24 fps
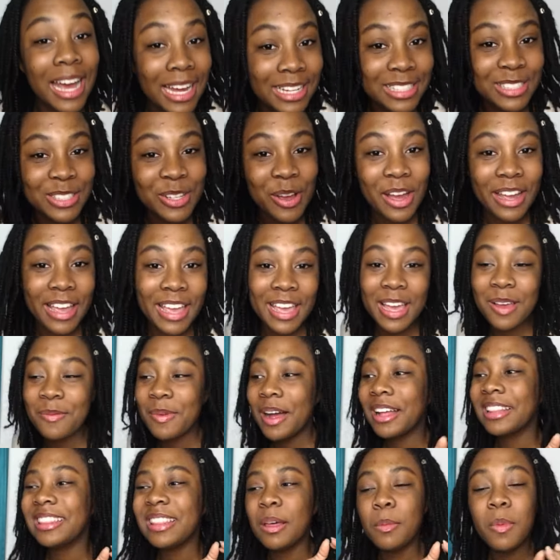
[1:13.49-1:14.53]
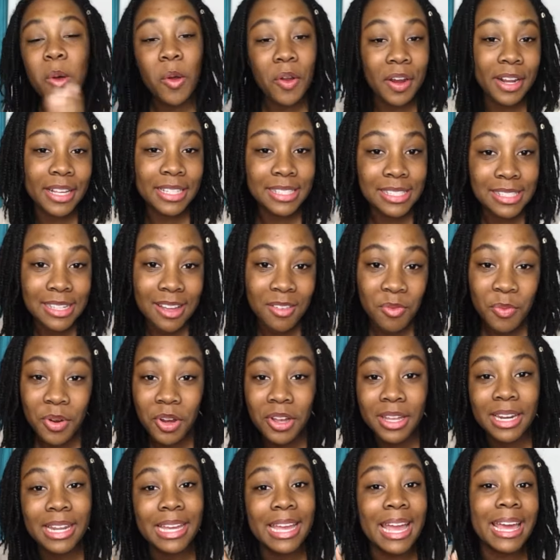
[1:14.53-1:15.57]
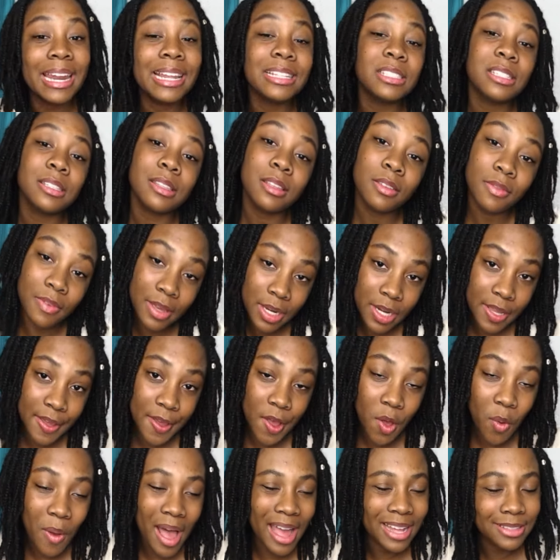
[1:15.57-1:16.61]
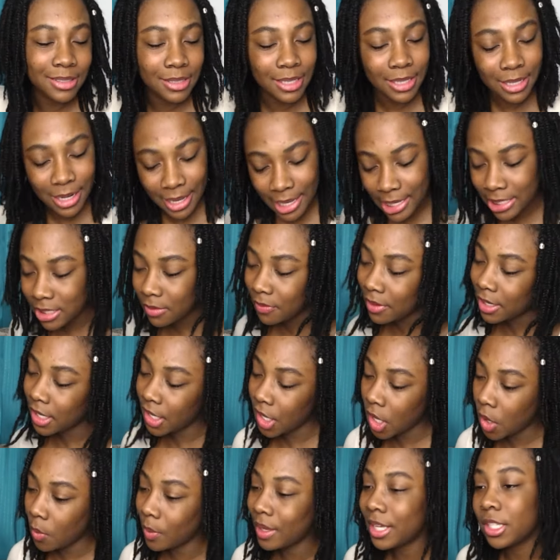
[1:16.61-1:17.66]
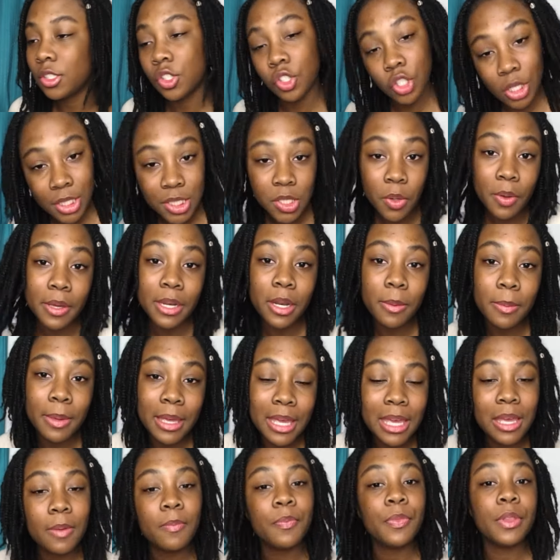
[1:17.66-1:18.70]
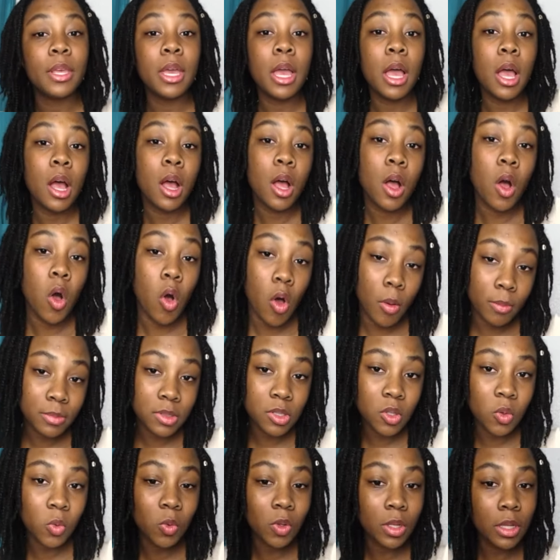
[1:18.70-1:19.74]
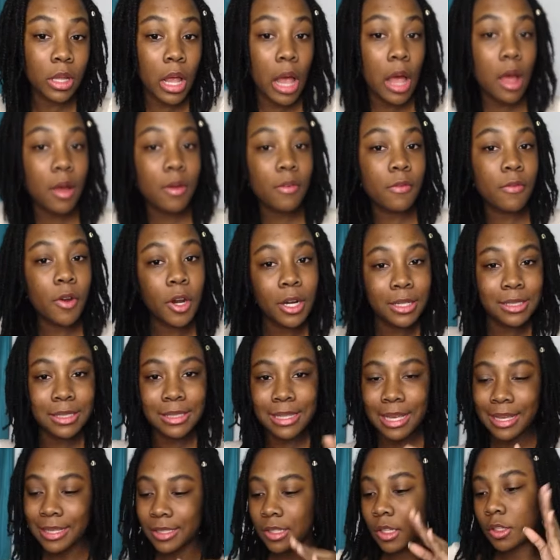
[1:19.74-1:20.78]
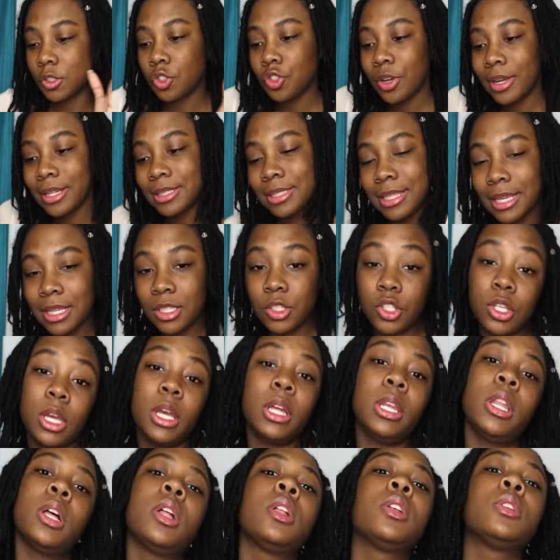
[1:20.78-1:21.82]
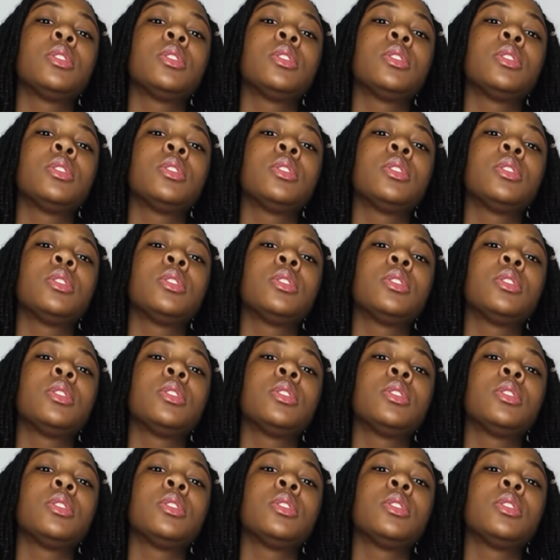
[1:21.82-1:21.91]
talking about the boring stuff, we're gonna get into the video, and today's video is just going to be homeschool versus traditional